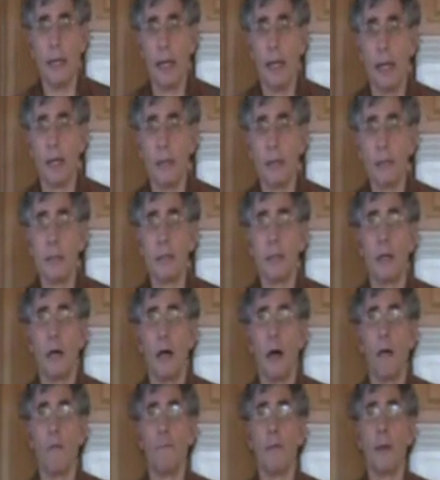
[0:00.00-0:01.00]
Yance
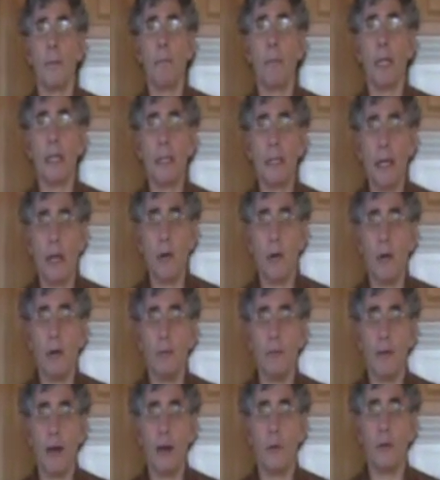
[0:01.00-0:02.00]
of the Mederi
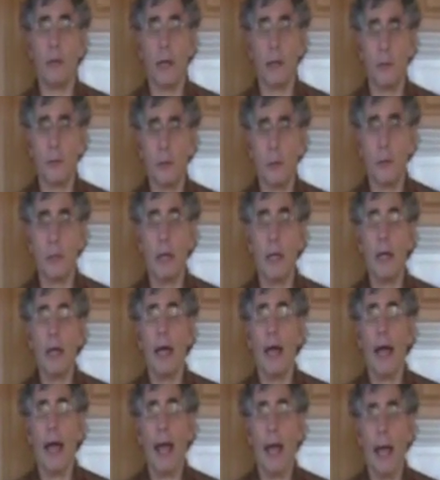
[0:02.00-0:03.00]
Foundation,
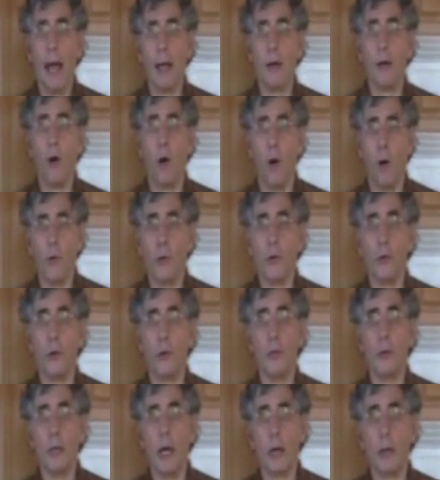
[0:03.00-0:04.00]
and
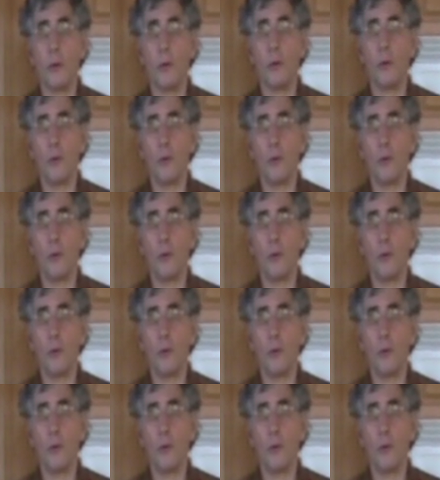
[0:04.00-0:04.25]
also Dr.